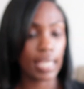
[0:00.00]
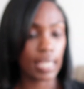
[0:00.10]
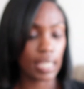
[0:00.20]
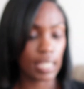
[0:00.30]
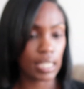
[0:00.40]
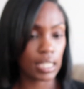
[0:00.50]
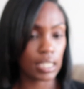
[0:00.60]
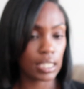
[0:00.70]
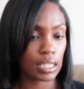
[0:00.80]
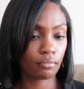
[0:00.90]

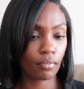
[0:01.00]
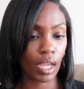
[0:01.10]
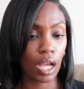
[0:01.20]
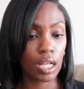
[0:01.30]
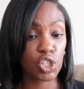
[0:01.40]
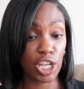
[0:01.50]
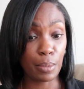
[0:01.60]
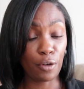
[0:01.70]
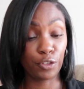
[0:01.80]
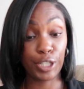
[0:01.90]
is
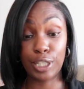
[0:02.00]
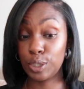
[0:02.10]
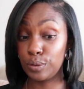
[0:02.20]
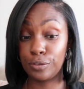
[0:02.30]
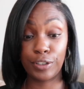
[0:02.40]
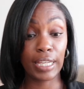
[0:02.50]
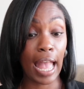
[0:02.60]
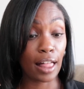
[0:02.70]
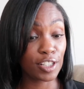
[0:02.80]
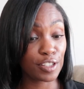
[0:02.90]
GMO free, gluten free,
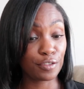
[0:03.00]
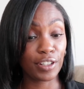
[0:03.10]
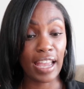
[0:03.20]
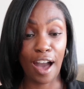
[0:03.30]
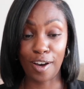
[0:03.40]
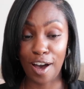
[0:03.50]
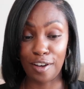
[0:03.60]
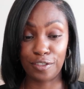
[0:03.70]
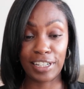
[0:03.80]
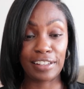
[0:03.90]
allergen free,
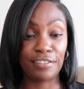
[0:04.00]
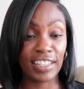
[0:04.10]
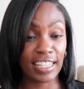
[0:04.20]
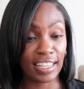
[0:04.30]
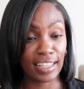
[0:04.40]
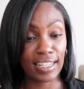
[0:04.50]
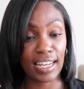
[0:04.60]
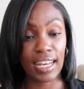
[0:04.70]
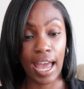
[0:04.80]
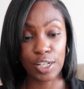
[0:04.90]
alcohol free,
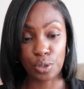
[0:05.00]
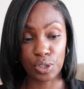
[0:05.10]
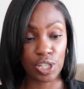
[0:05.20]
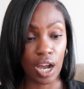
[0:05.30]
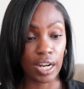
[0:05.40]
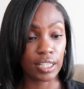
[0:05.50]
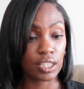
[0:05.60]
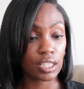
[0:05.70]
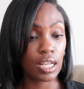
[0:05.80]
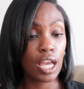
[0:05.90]
vegan, nitro
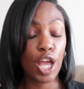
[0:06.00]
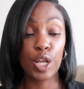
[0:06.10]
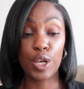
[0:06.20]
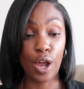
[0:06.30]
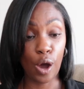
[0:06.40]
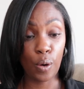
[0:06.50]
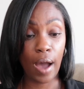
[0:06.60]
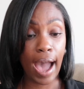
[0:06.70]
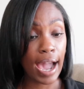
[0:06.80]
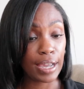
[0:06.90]
charged, no
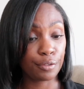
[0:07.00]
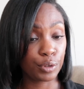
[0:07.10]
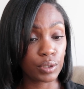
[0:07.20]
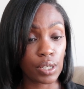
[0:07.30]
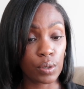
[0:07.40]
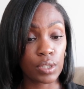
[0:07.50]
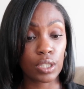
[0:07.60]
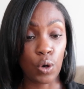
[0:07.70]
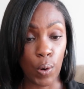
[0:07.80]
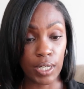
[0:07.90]
high
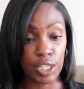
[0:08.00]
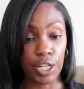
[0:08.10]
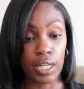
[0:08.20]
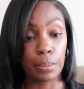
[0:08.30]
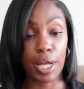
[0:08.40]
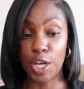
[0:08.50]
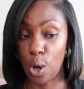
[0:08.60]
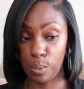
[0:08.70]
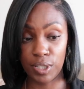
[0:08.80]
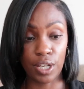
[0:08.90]
fructose corn syrup,
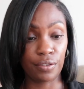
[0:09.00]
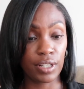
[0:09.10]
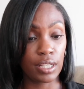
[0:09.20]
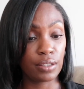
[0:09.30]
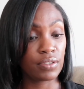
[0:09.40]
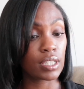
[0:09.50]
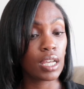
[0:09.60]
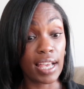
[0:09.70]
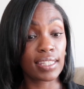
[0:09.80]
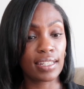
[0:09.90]
no preservatives,
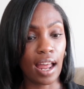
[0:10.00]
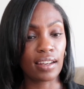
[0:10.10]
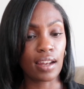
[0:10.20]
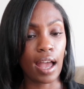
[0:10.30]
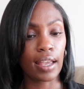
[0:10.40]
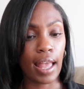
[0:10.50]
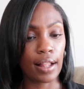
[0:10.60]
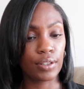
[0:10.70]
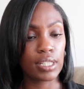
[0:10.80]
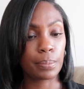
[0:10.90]
less than 99
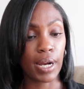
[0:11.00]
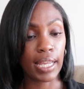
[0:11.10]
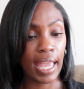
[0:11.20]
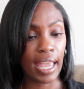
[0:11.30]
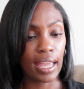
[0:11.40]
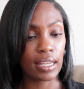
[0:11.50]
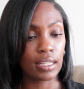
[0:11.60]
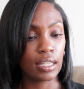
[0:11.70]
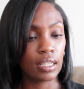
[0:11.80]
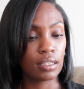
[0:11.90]
calories per can,
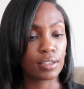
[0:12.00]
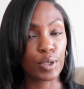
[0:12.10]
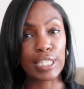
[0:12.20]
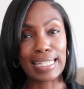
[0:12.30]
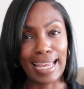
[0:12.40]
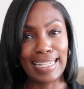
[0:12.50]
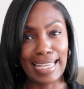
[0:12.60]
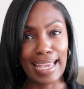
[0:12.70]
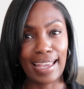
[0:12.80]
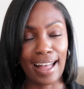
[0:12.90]
so it's
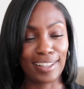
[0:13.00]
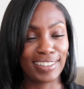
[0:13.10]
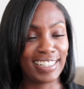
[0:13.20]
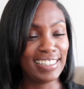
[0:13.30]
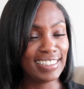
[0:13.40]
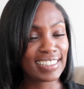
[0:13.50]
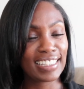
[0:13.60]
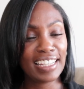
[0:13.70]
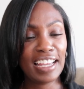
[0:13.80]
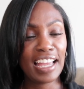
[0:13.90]
98 calories,
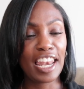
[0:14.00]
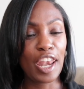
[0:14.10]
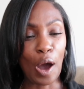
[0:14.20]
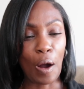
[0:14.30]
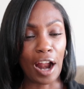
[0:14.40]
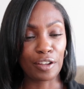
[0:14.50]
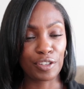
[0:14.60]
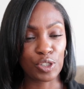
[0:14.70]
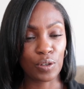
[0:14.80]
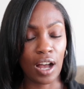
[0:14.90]
no
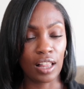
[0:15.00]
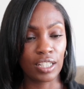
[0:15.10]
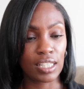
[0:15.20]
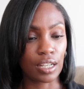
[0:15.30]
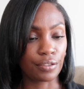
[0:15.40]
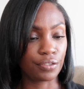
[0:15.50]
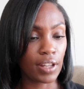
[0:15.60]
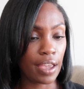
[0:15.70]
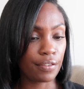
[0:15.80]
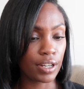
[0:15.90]
artificial colors or
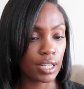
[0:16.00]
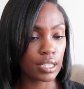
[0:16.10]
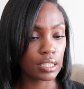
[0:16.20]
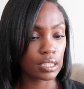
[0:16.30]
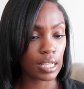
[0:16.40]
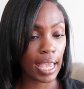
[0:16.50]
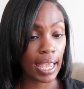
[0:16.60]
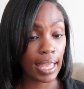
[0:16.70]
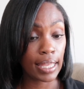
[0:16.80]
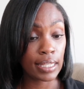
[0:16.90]
flavors,
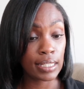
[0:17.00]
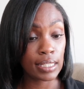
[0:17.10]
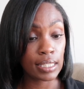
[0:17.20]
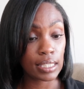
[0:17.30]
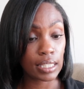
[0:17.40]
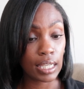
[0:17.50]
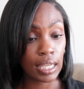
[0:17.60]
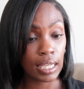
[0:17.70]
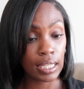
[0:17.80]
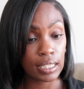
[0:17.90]
and
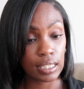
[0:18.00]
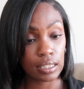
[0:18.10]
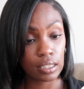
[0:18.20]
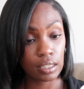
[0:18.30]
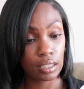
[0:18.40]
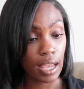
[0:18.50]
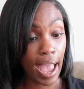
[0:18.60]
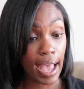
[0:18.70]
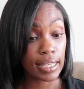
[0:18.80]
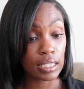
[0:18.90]
it
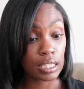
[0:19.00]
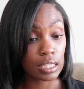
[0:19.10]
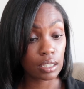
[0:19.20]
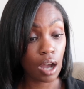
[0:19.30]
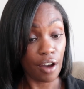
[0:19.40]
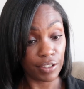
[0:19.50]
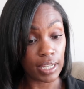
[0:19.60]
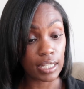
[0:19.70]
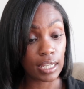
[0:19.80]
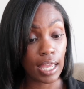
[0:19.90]
has coffee
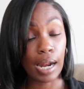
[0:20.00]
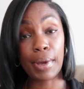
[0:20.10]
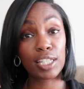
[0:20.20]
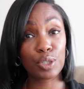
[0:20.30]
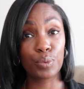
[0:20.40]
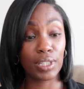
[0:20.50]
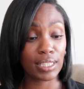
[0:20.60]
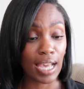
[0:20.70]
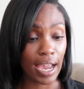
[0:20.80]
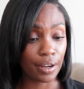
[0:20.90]
in it. And I'm actually really
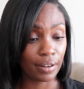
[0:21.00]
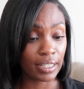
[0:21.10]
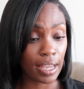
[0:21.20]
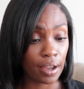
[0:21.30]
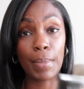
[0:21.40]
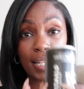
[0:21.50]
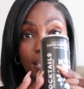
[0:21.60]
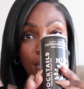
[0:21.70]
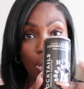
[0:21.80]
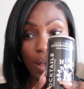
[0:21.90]
tired right now. I'm about
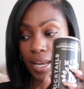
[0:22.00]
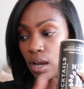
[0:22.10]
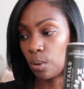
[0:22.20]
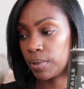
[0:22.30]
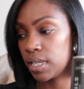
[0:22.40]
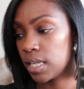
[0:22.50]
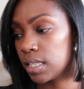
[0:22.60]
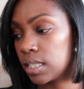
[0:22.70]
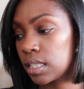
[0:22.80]
to go ahead and open this.